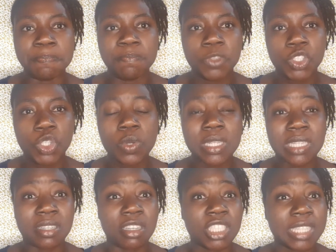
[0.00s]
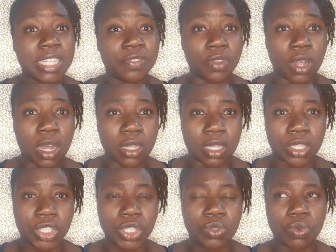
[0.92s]
she was a successful author.
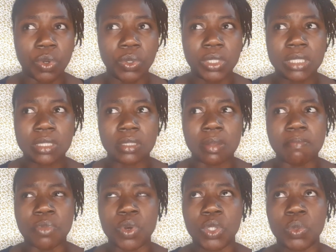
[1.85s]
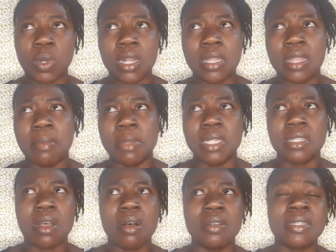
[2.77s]
She wrote some books. One of them, it's
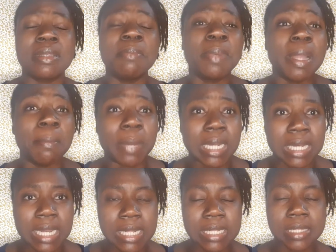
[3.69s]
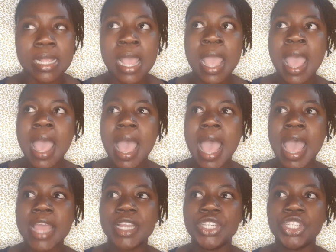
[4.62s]
called Simple Abundance,
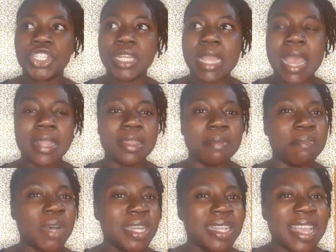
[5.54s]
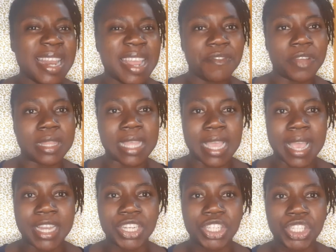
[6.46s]
and she had the money and everything,
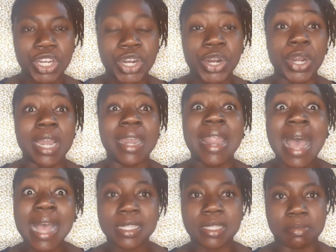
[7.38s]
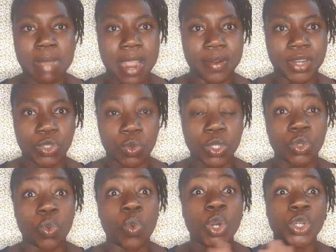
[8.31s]
and her last marriage was
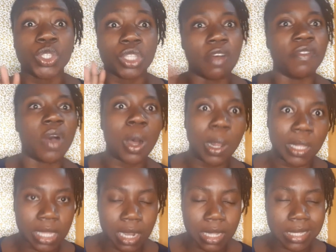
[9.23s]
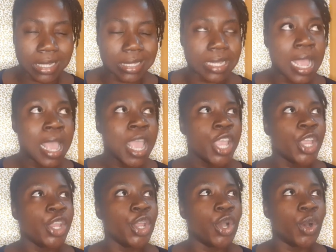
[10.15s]
the worst of all the others,
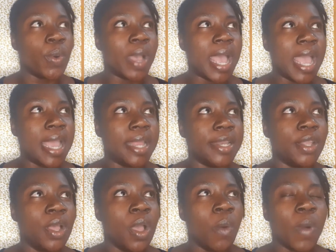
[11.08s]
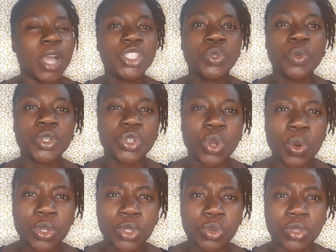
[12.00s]
and while she was
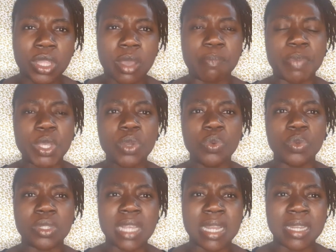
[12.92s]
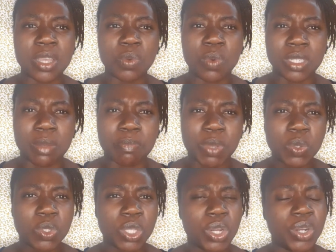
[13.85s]
going through the abuse and he was
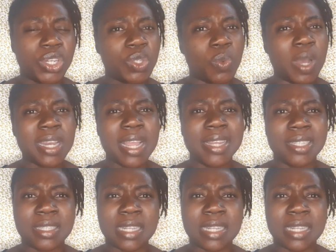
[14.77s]
abusing her, one day she